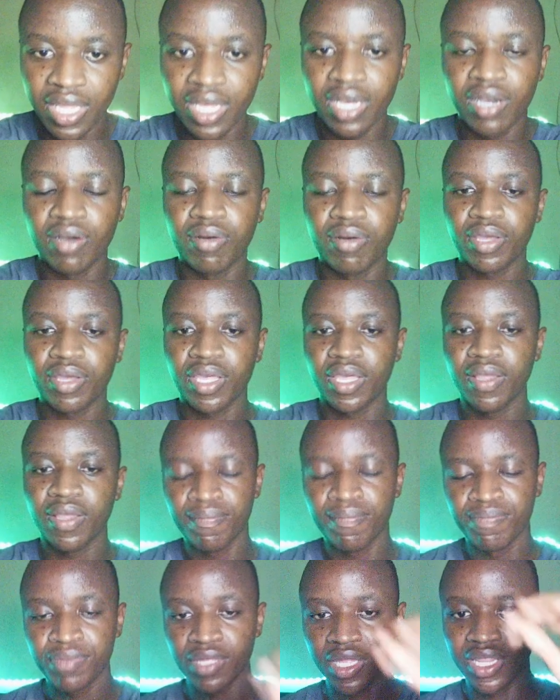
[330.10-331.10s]
Okay,
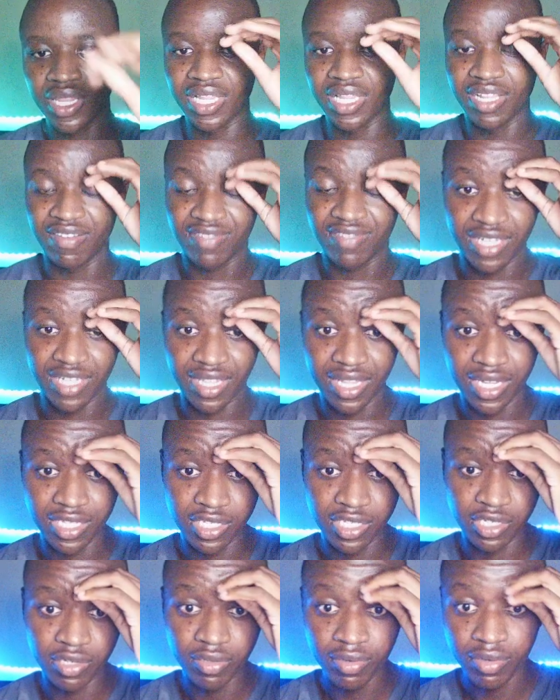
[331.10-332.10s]
then after that
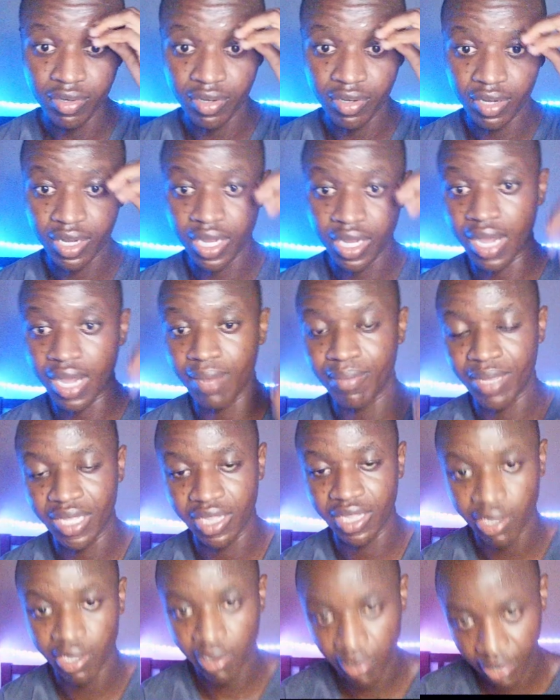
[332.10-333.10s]
you come and
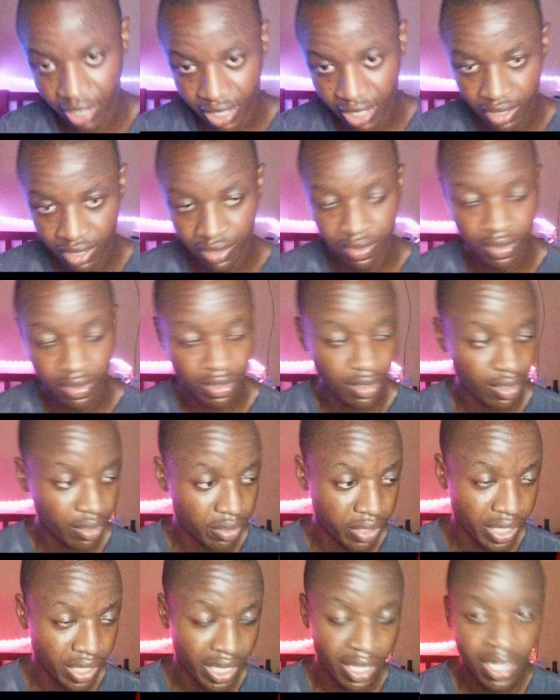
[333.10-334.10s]
log in.
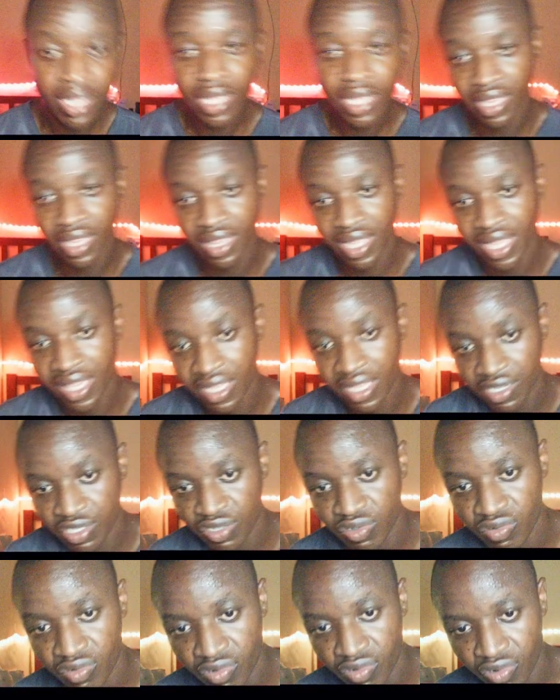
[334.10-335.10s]
Okay, and the others
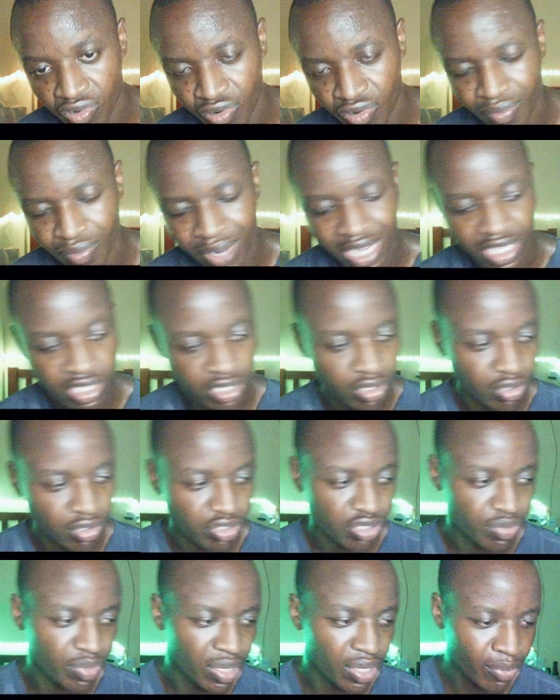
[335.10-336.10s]
who might not
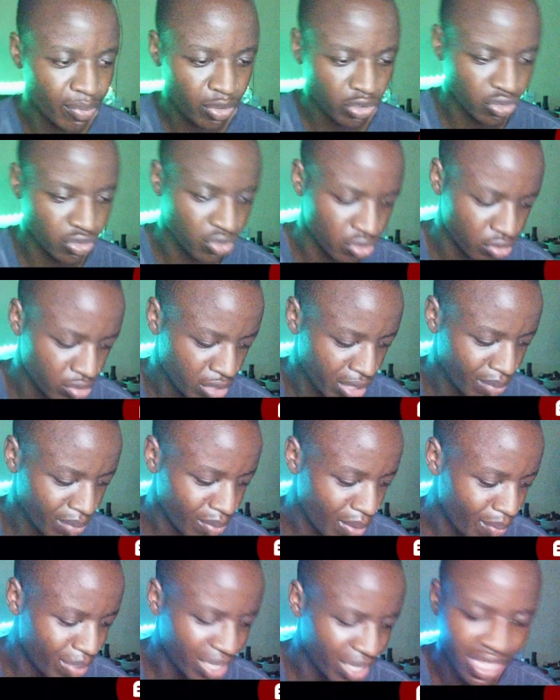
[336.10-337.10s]
be able to
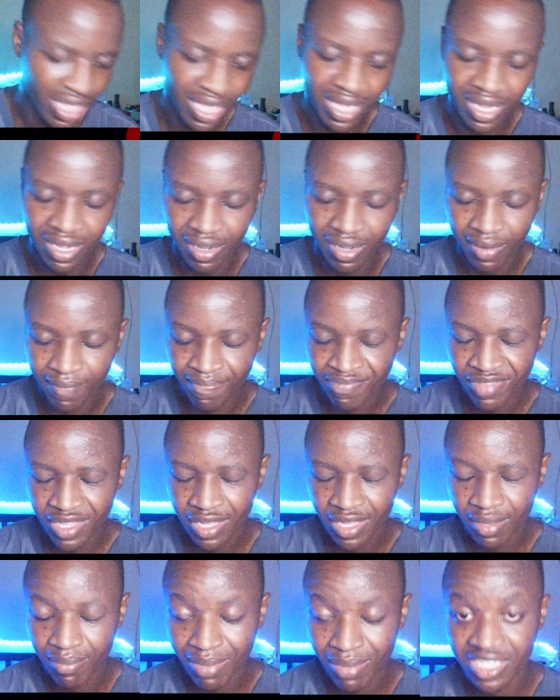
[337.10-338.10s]
remember their
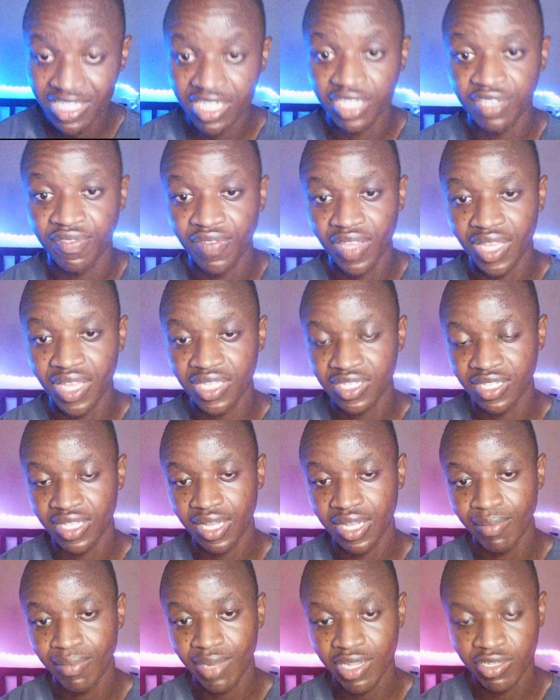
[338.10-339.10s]
birth certificate
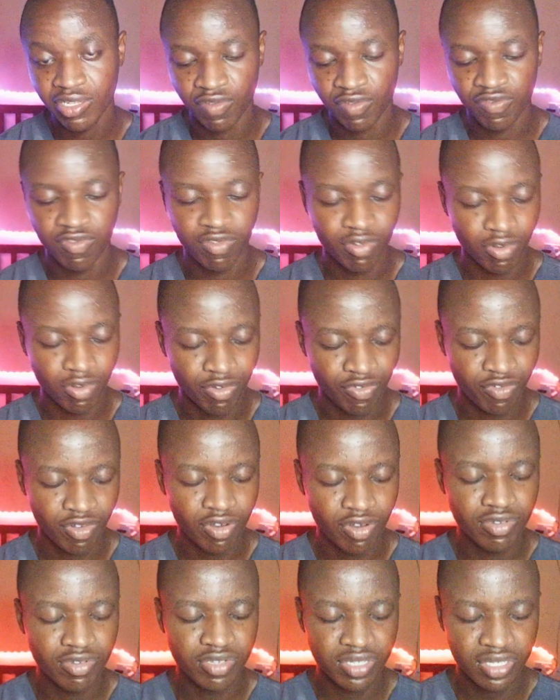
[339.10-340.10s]
numbers, of
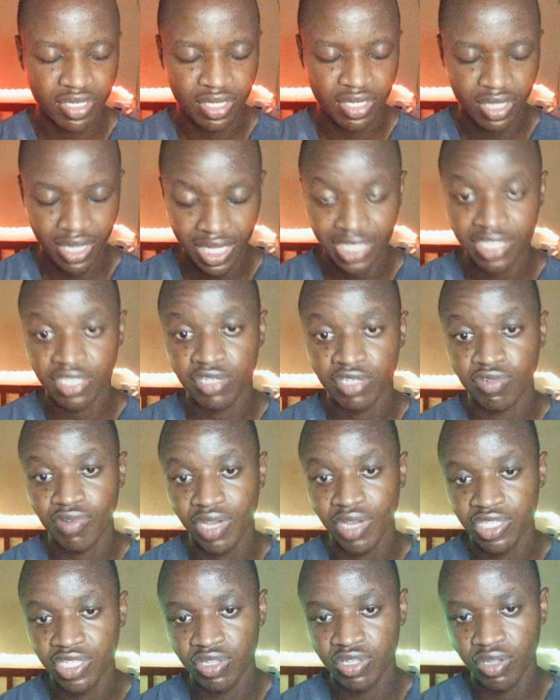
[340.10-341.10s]
course that's
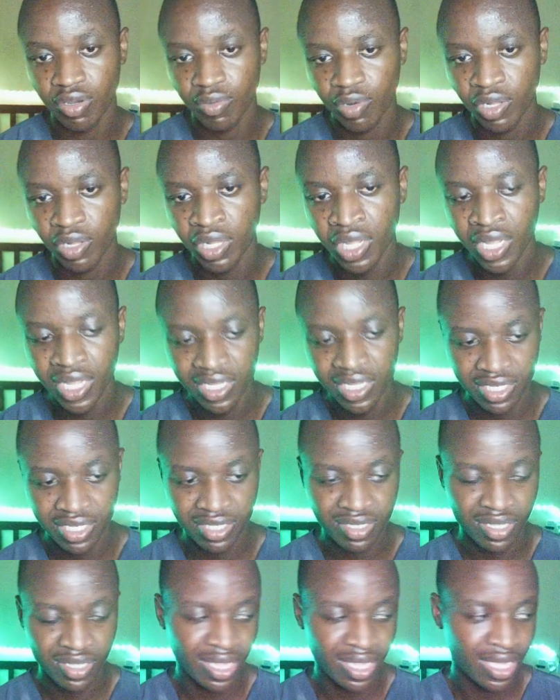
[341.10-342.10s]
quite normal, since
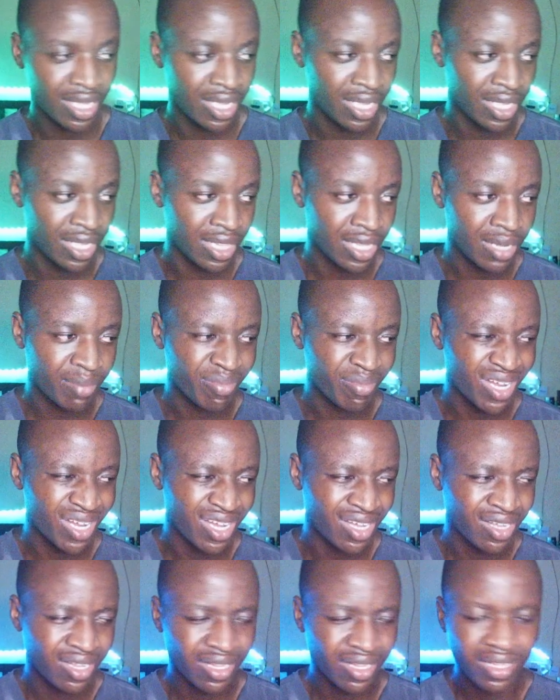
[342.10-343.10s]
the number,
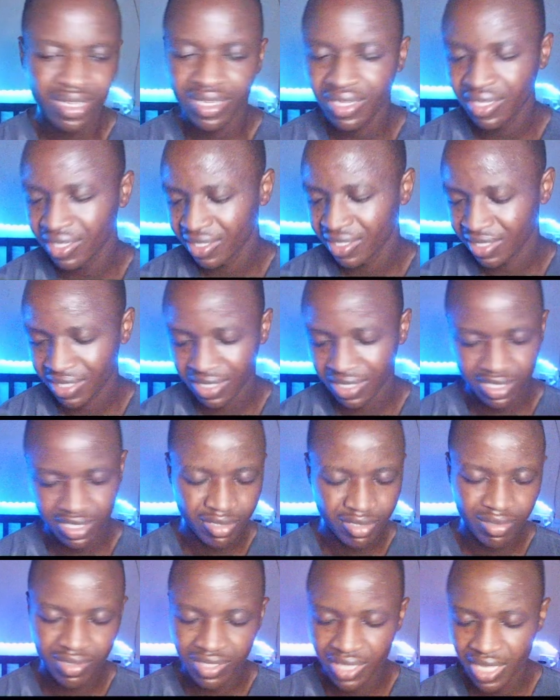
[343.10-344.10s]
it's
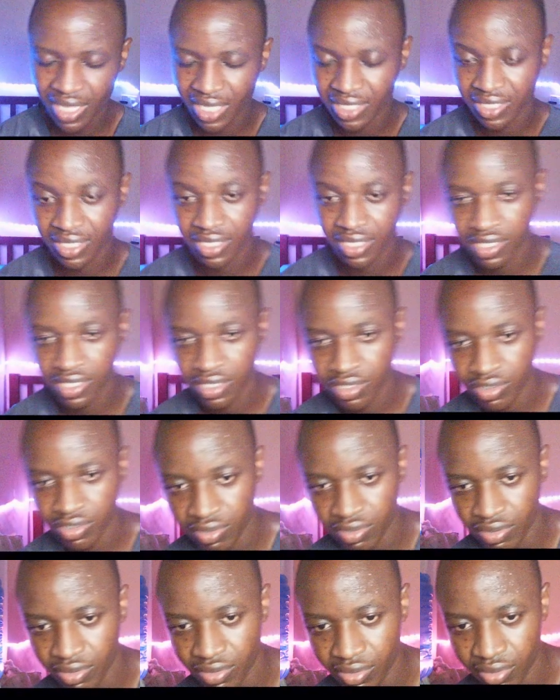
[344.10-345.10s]
not that easy
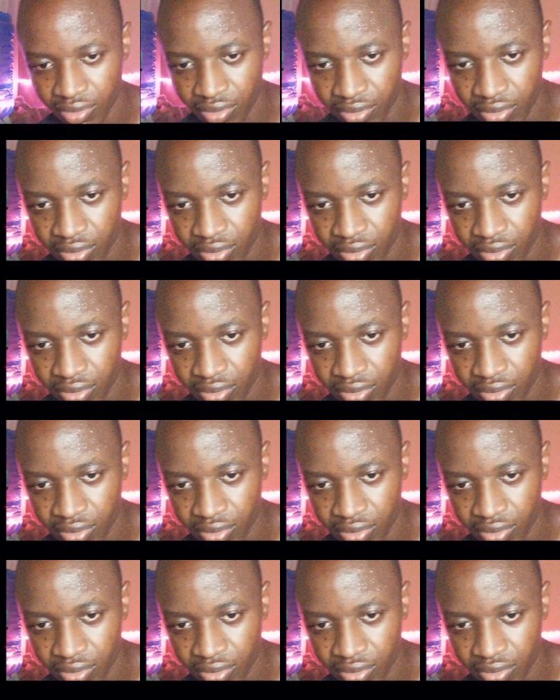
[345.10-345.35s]
to